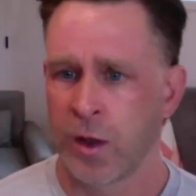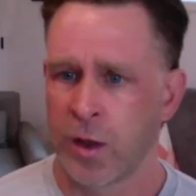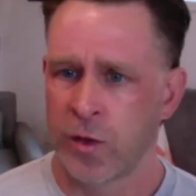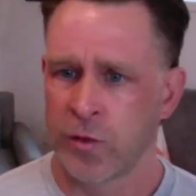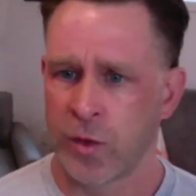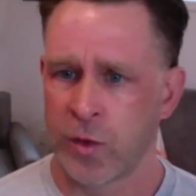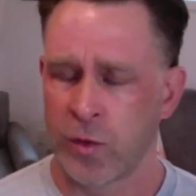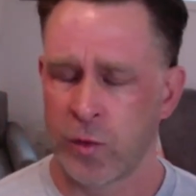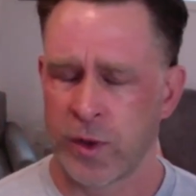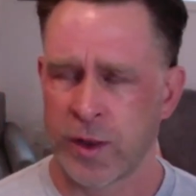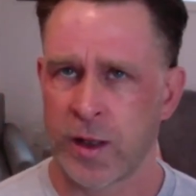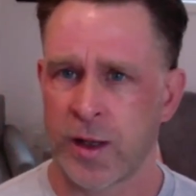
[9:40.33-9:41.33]
So
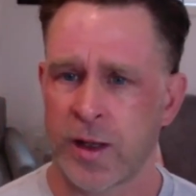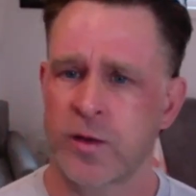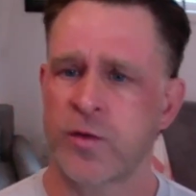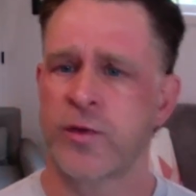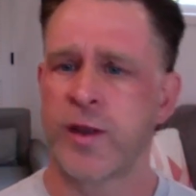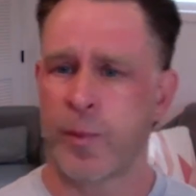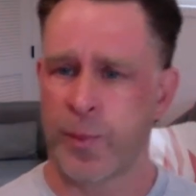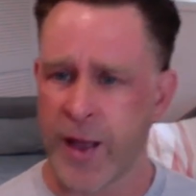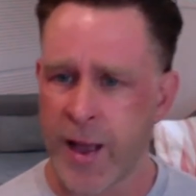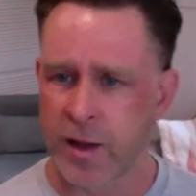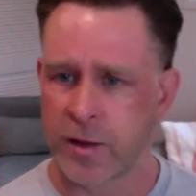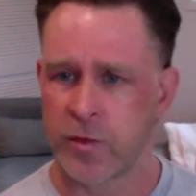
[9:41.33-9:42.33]
we kind of had to step
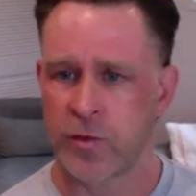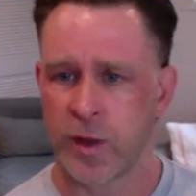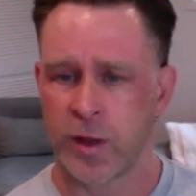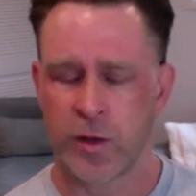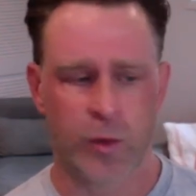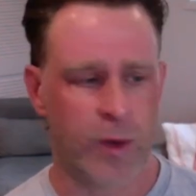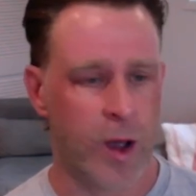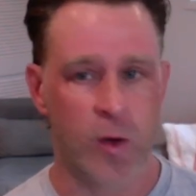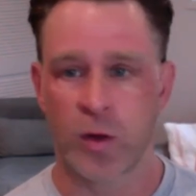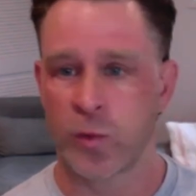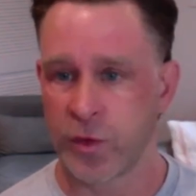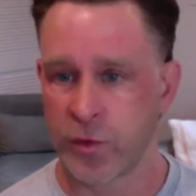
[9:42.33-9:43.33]
back and say, how
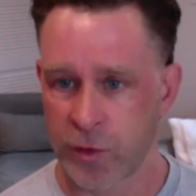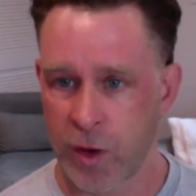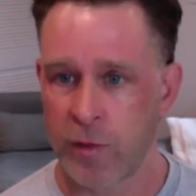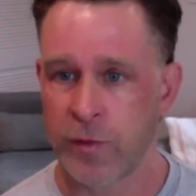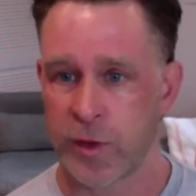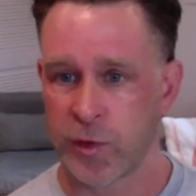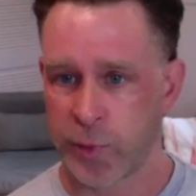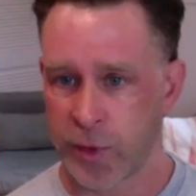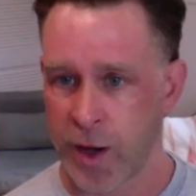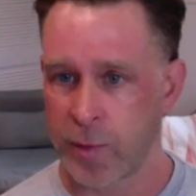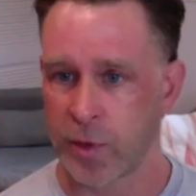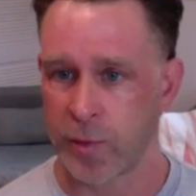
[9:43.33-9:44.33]
can we solve this
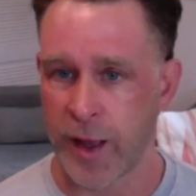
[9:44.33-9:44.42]
problem?